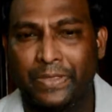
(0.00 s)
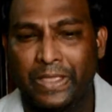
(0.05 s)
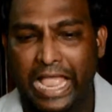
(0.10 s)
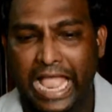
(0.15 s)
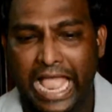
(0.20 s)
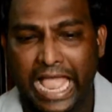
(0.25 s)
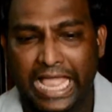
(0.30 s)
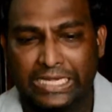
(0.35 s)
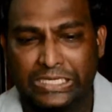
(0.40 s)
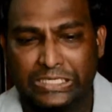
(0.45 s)

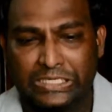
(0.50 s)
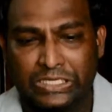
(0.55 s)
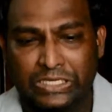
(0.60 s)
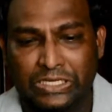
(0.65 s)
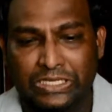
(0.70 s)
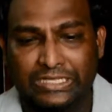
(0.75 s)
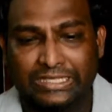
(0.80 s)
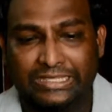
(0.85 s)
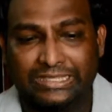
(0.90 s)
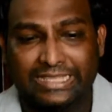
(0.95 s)
And
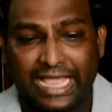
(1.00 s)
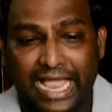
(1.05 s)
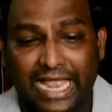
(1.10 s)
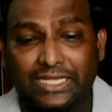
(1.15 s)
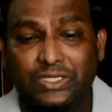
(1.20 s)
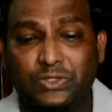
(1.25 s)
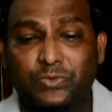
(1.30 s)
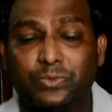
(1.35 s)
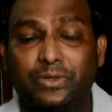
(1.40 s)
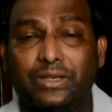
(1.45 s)

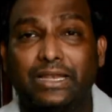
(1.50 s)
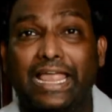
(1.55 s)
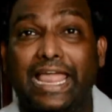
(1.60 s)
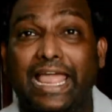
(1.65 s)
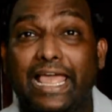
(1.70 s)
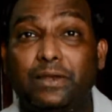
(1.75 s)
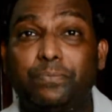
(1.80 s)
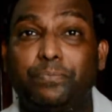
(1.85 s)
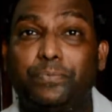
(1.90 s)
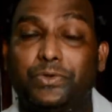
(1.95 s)
that will
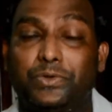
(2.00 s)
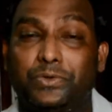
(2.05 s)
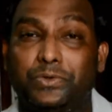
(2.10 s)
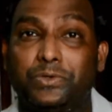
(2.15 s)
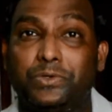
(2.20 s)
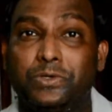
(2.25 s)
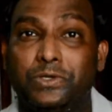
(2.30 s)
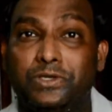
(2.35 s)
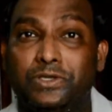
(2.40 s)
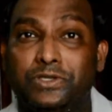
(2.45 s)
help you